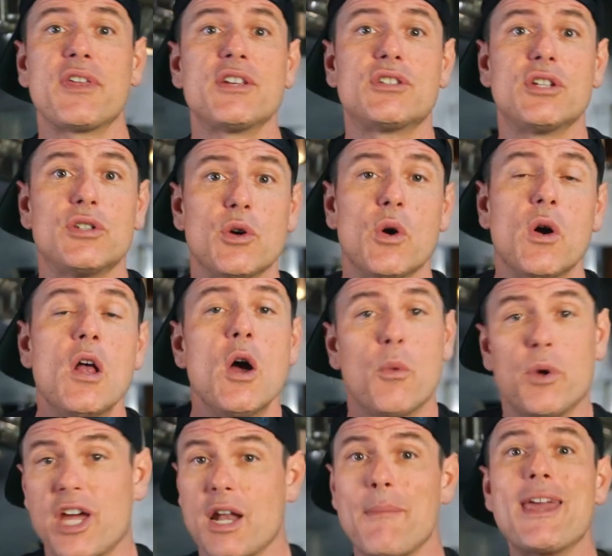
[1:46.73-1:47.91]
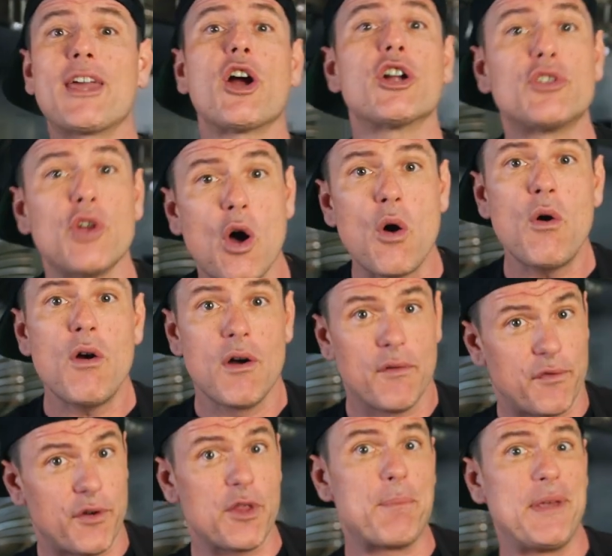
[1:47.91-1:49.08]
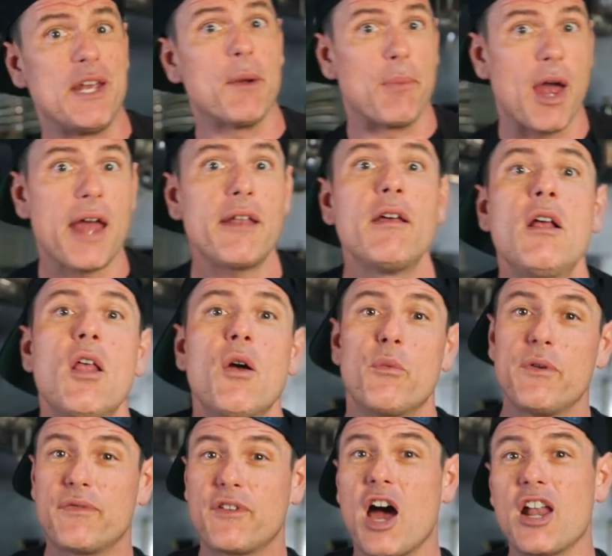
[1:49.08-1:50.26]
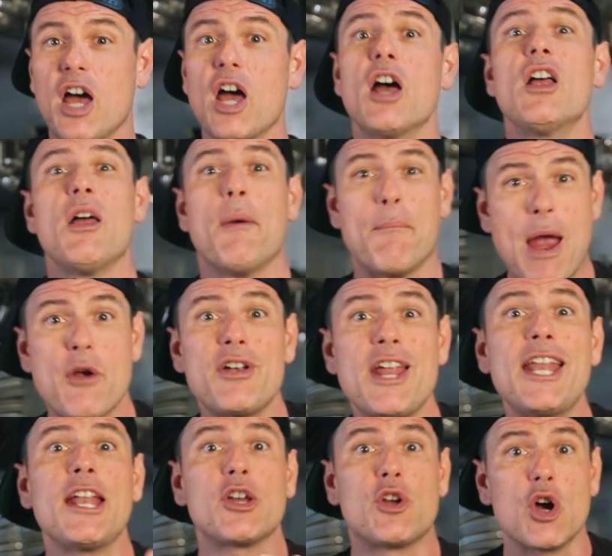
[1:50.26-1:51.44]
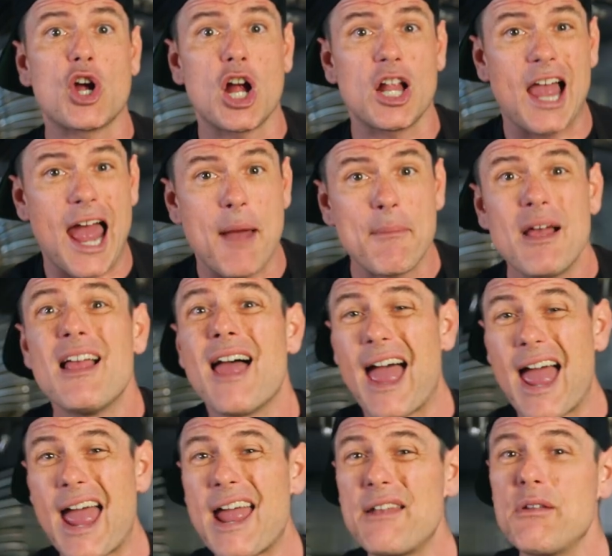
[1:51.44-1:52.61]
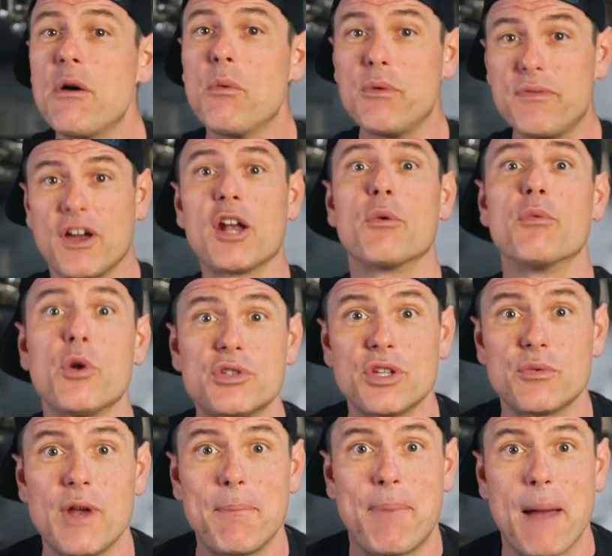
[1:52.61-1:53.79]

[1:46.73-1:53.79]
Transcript: things to do. We gotta make our dough for the pita bread. We've gotta marinate and cook our lamb, and we've gotta roast the red